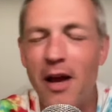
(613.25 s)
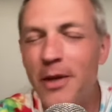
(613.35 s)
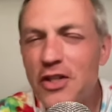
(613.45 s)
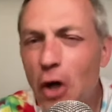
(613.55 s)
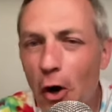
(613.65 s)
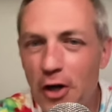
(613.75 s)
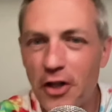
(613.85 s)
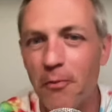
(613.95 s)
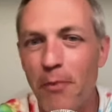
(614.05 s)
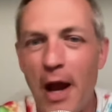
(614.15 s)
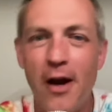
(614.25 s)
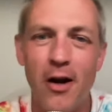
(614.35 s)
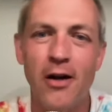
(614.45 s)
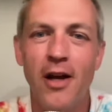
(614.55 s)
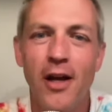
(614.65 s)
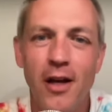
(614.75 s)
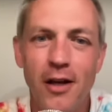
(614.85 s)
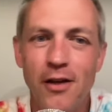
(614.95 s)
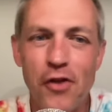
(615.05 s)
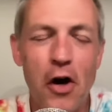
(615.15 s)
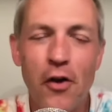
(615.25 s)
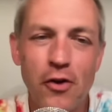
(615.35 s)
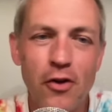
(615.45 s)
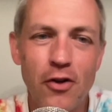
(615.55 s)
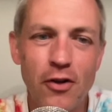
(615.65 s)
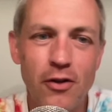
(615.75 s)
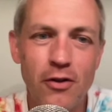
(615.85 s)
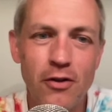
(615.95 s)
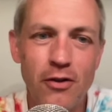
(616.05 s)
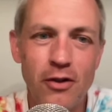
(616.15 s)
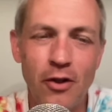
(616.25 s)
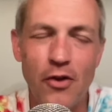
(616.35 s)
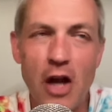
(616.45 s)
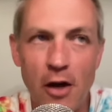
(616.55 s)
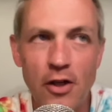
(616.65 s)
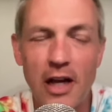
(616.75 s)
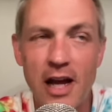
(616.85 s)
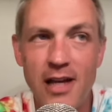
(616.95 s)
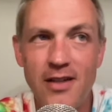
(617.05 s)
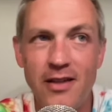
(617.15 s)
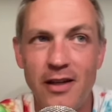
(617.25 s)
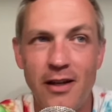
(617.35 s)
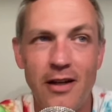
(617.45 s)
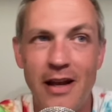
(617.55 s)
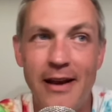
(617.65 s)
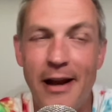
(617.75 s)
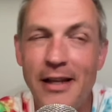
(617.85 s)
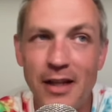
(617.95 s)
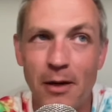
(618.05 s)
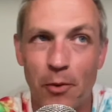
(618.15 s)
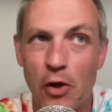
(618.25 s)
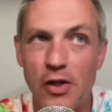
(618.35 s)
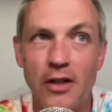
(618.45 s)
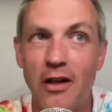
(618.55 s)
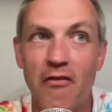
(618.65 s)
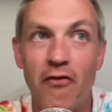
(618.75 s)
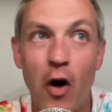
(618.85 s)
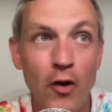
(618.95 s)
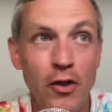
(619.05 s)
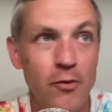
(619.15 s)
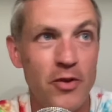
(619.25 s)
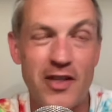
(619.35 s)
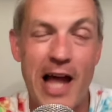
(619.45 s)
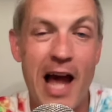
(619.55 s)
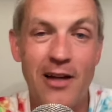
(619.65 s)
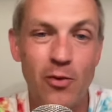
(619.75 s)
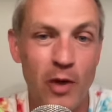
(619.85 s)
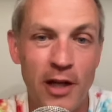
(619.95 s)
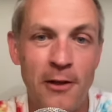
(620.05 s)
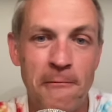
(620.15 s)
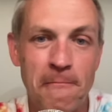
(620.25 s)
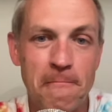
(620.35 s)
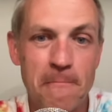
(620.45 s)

I mean, it's hard to compare the other, you know, the other guys in, in anything approaching like a volume stat when